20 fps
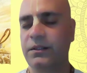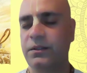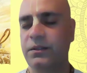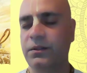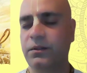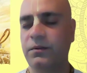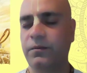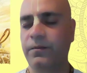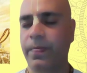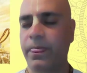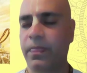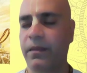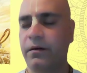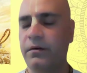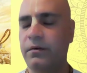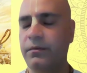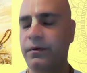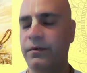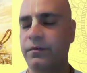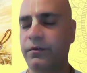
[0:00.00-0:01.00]
So
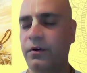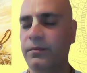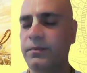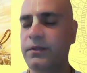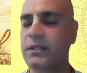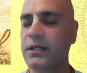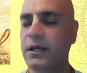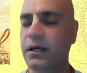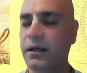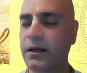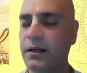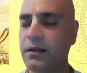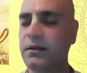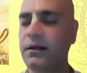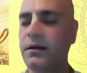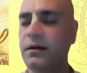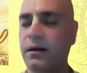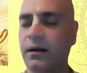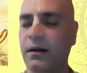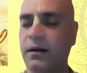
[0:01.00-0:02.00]
when we perform the Sankirtan